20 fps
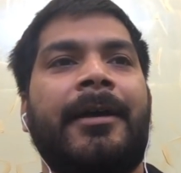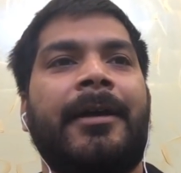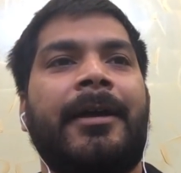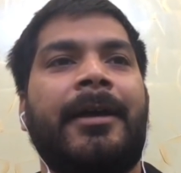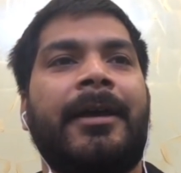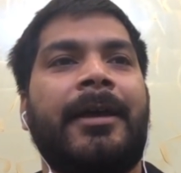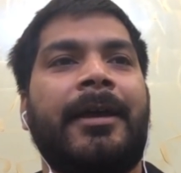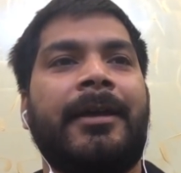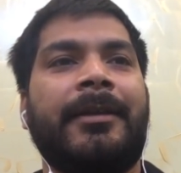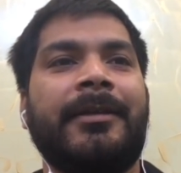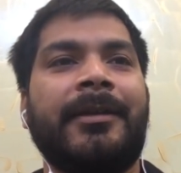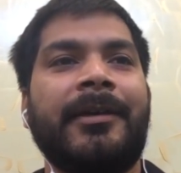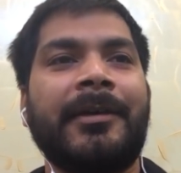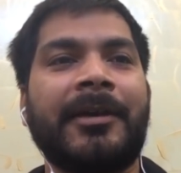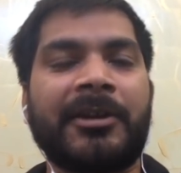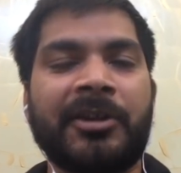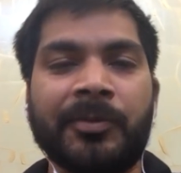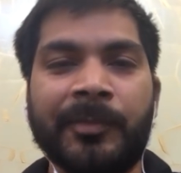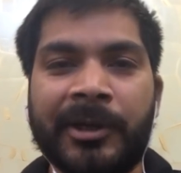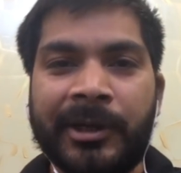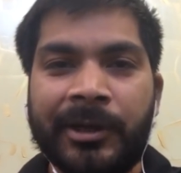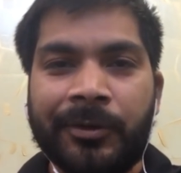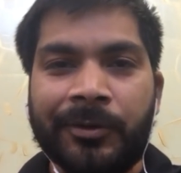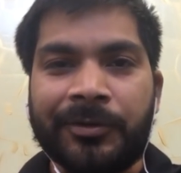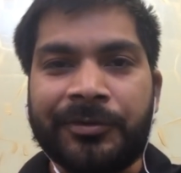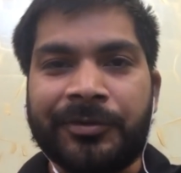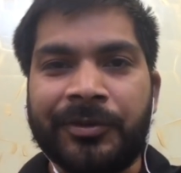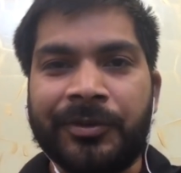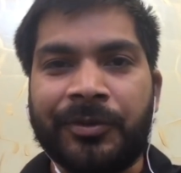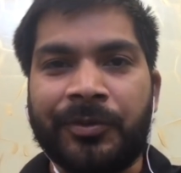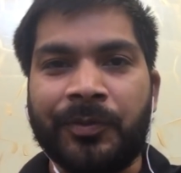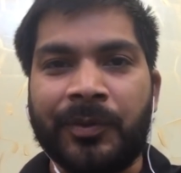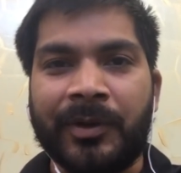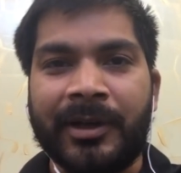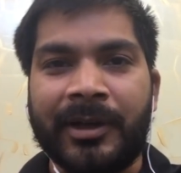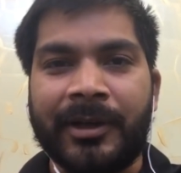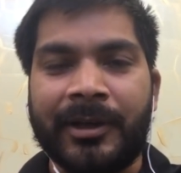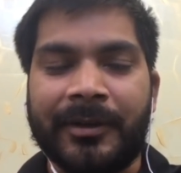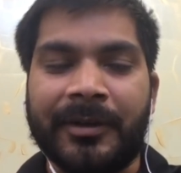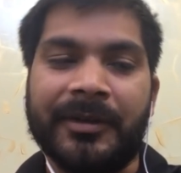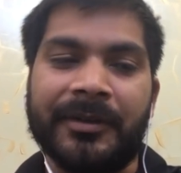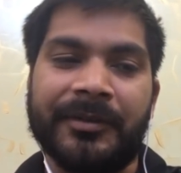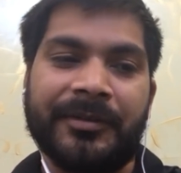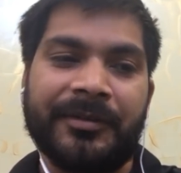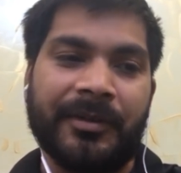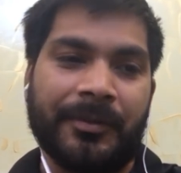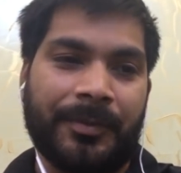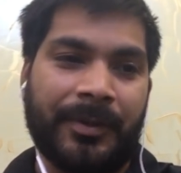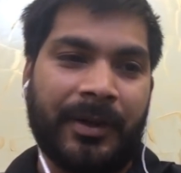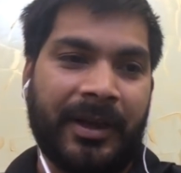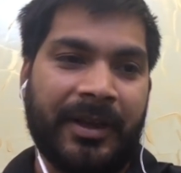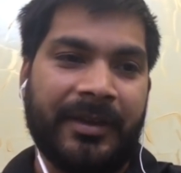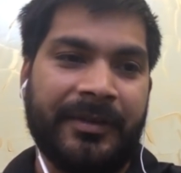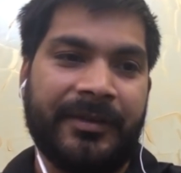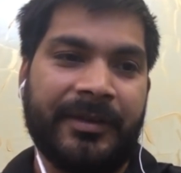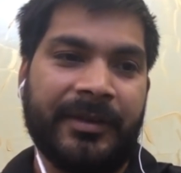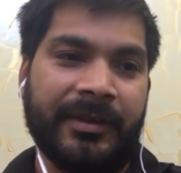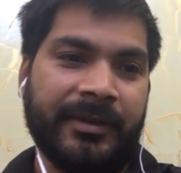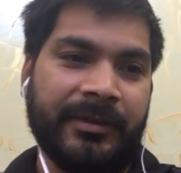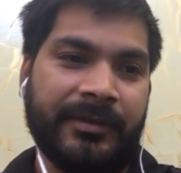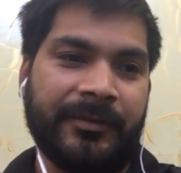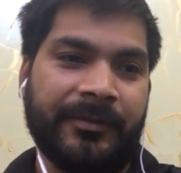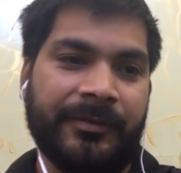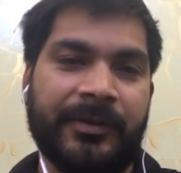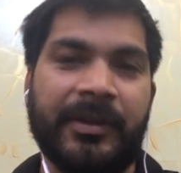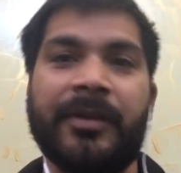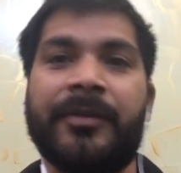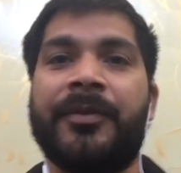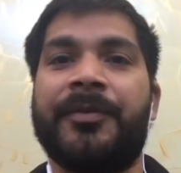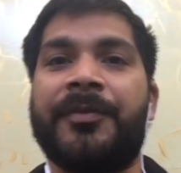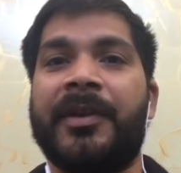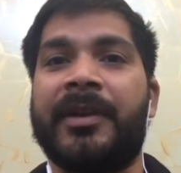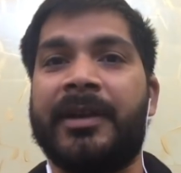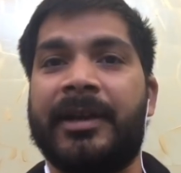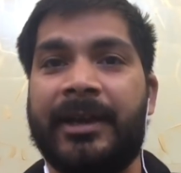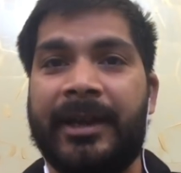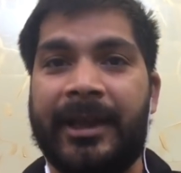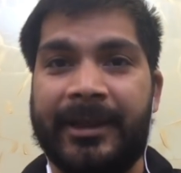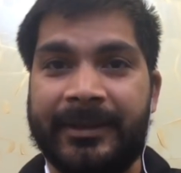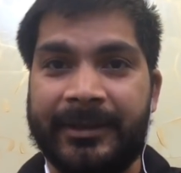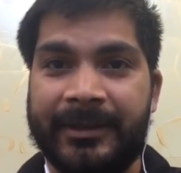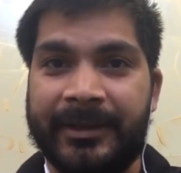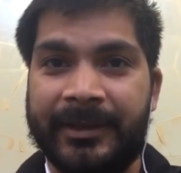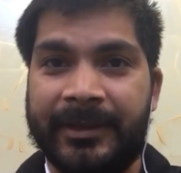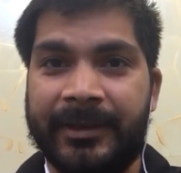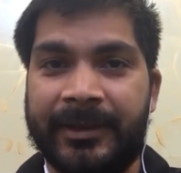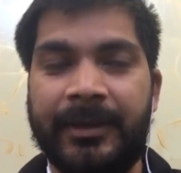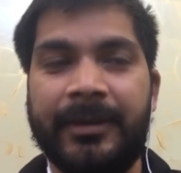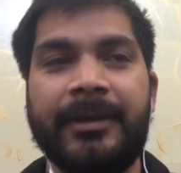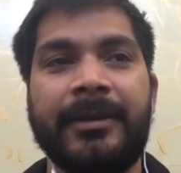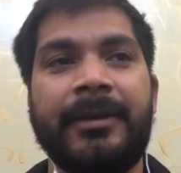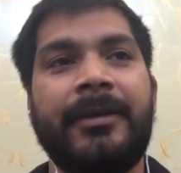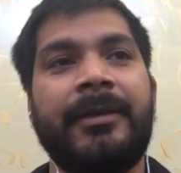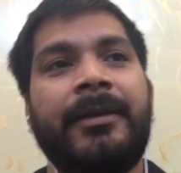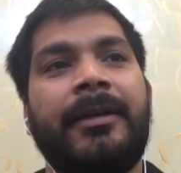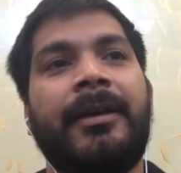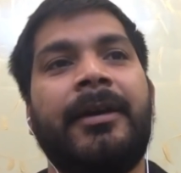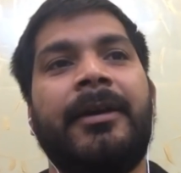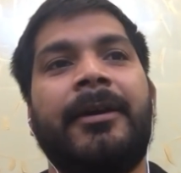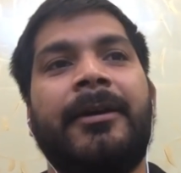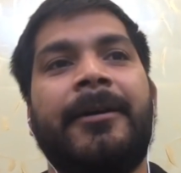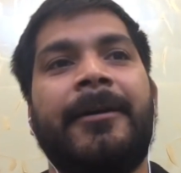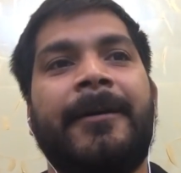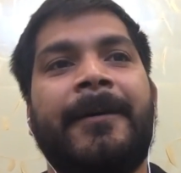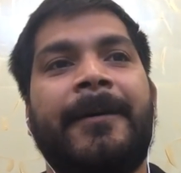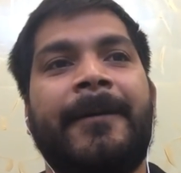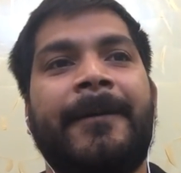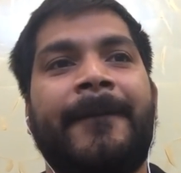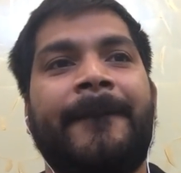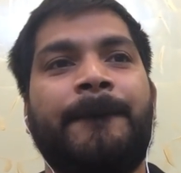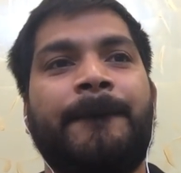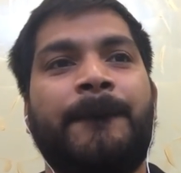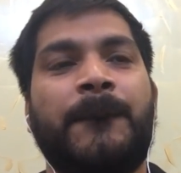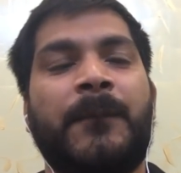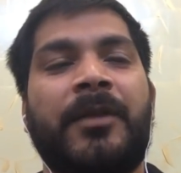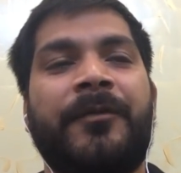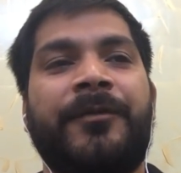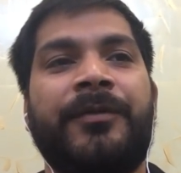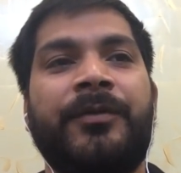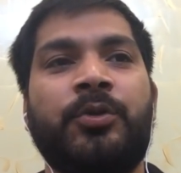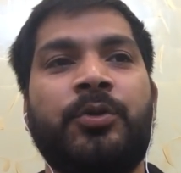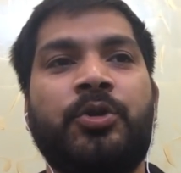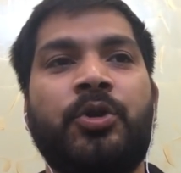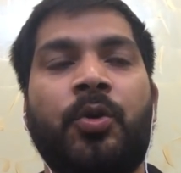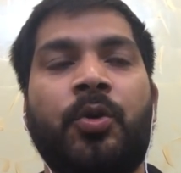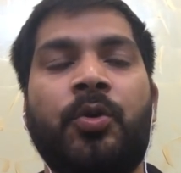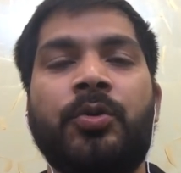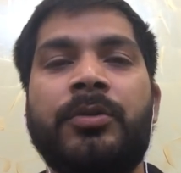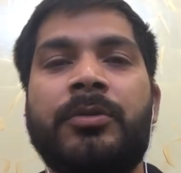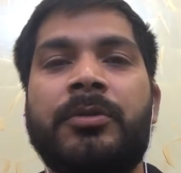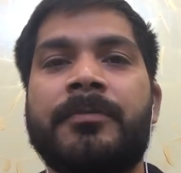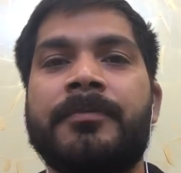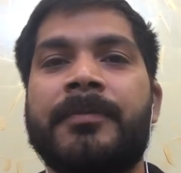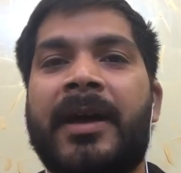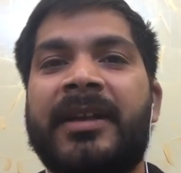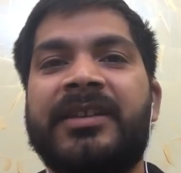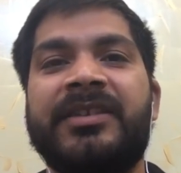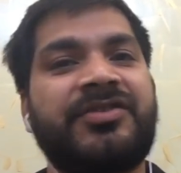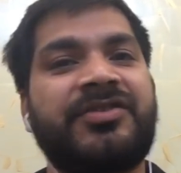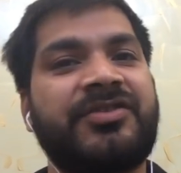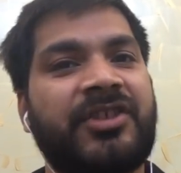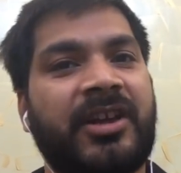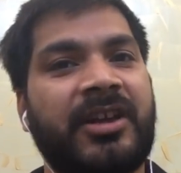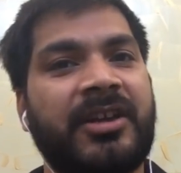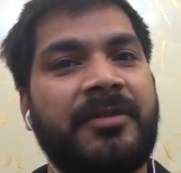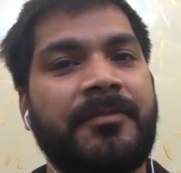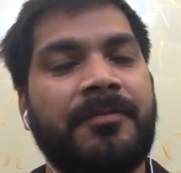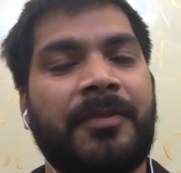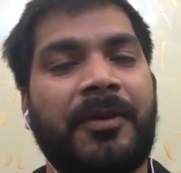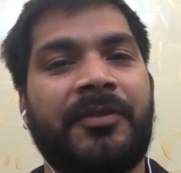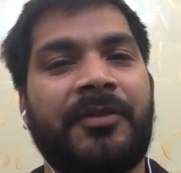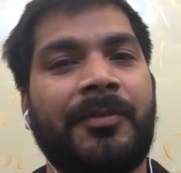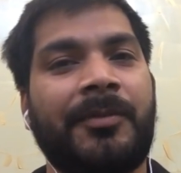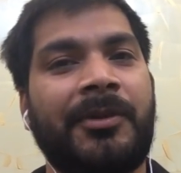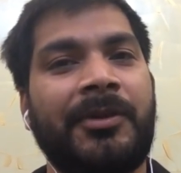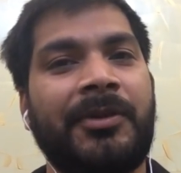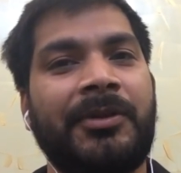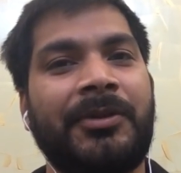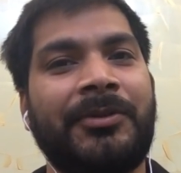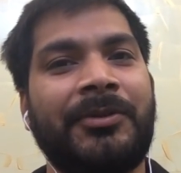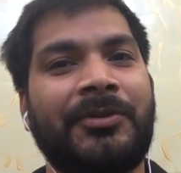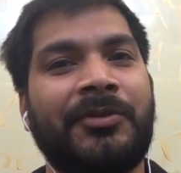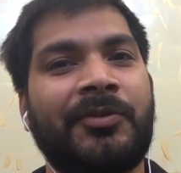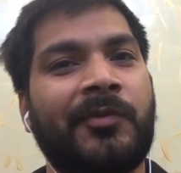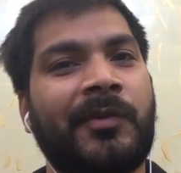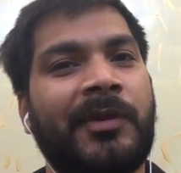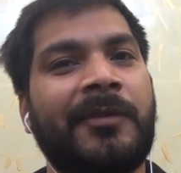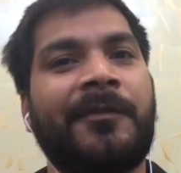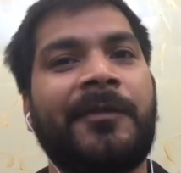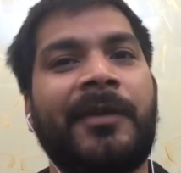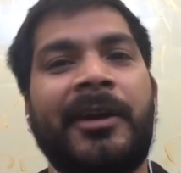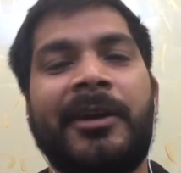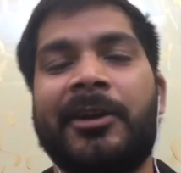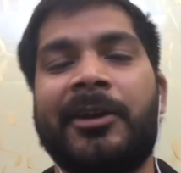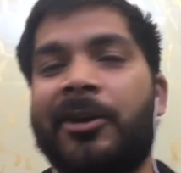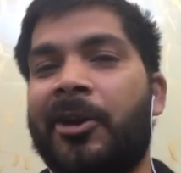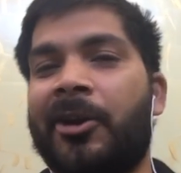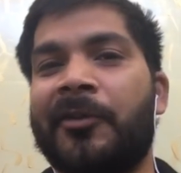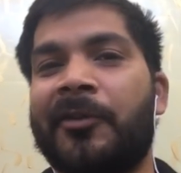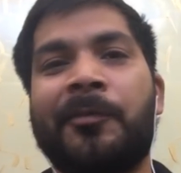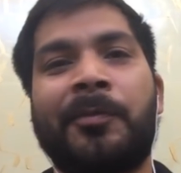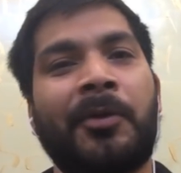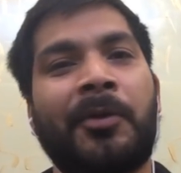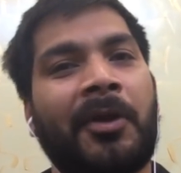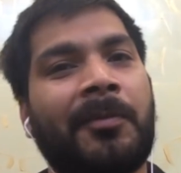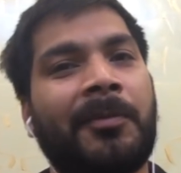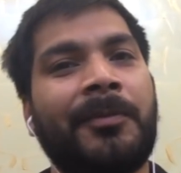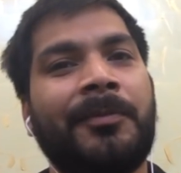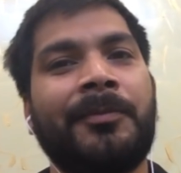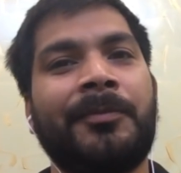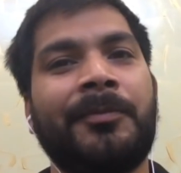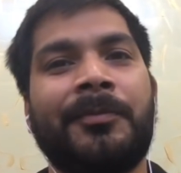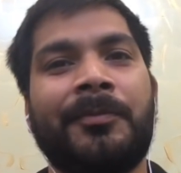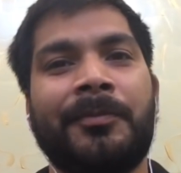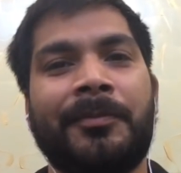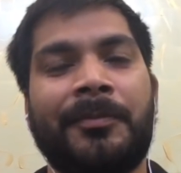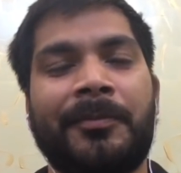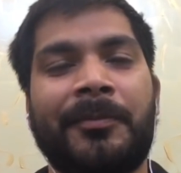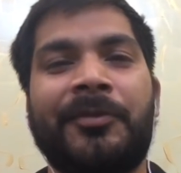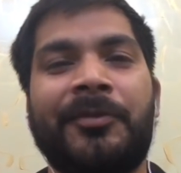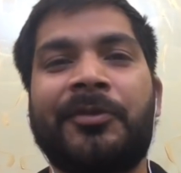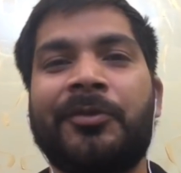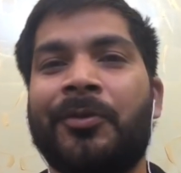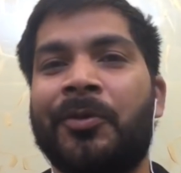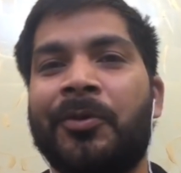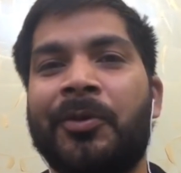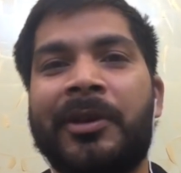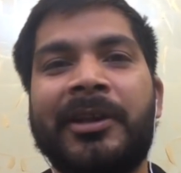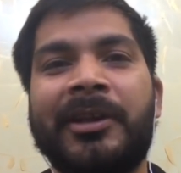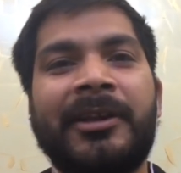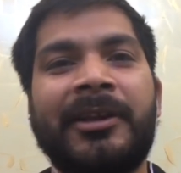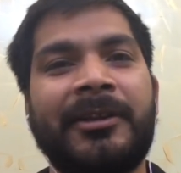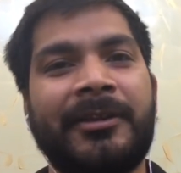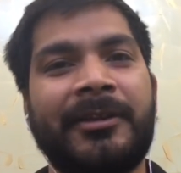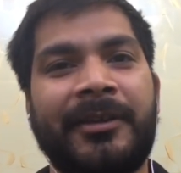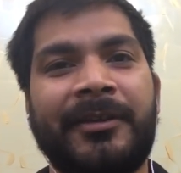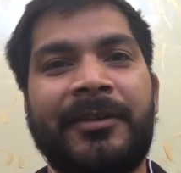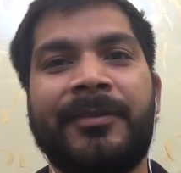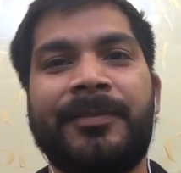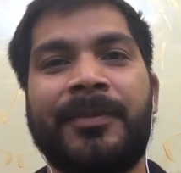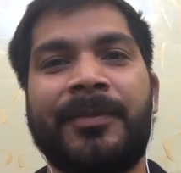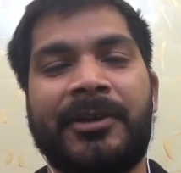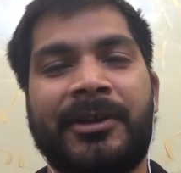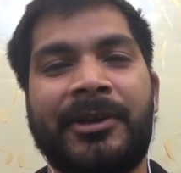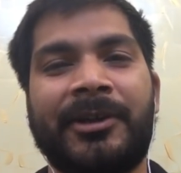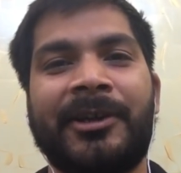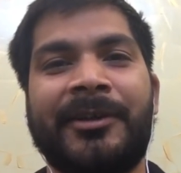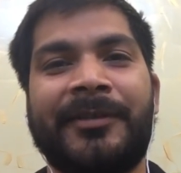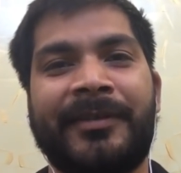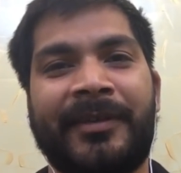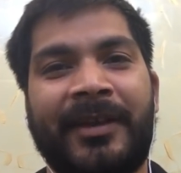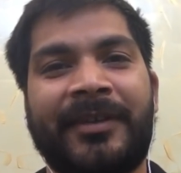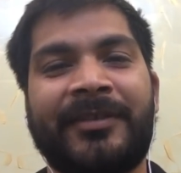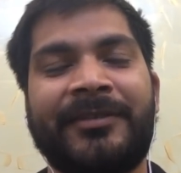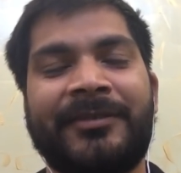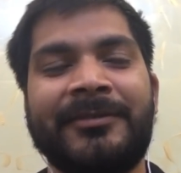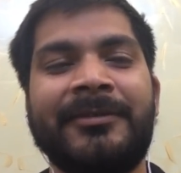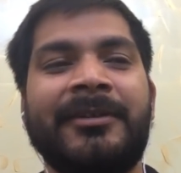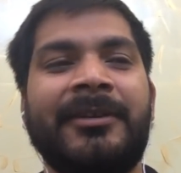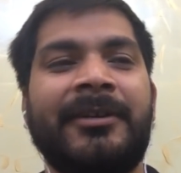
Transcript: And the arithmetic questions were surprising, they were very lengthy. If you don't manage time, possibly you will find a lot of problem scoring in this particular section.